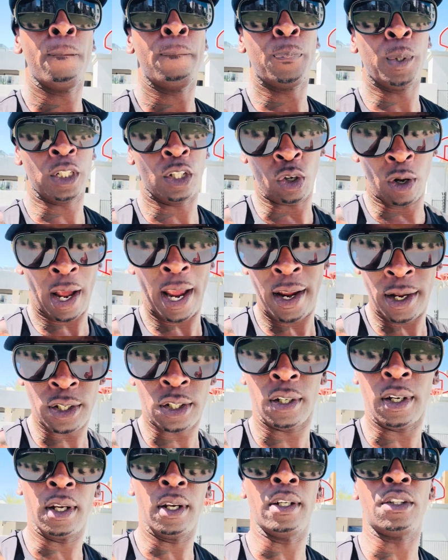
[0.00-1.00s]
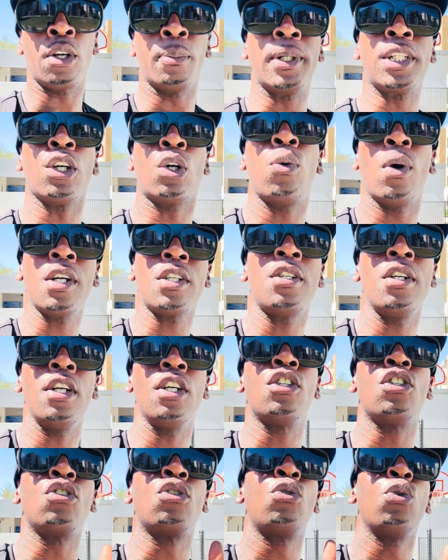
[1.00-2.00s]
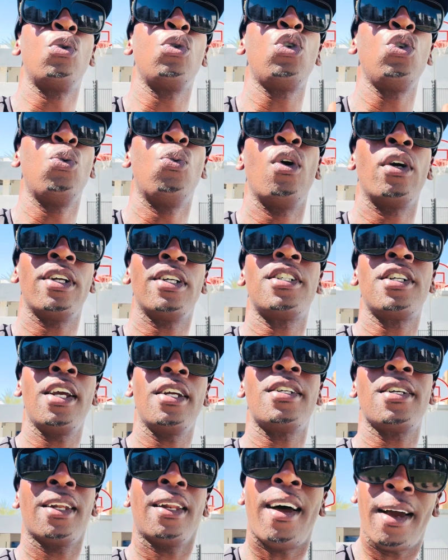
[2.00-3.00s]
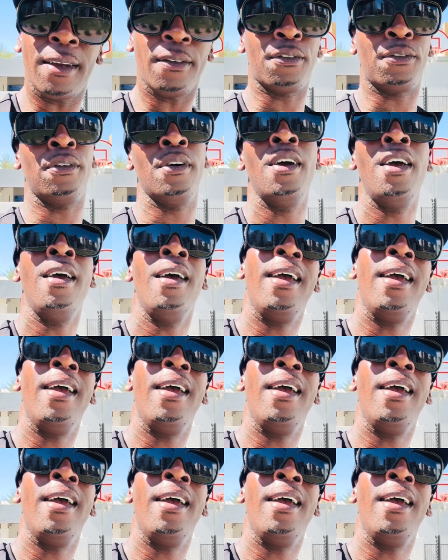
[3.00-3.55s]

But the question is, do you want to change your life?